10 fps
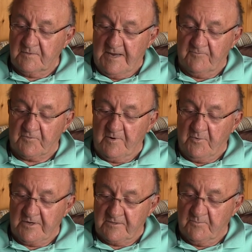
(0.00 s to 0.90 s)
After I
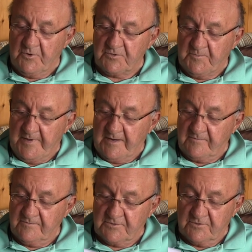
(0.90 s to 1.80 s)
brought the boats back
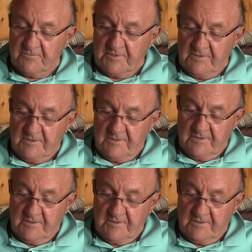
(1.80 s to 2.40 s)
from Germany.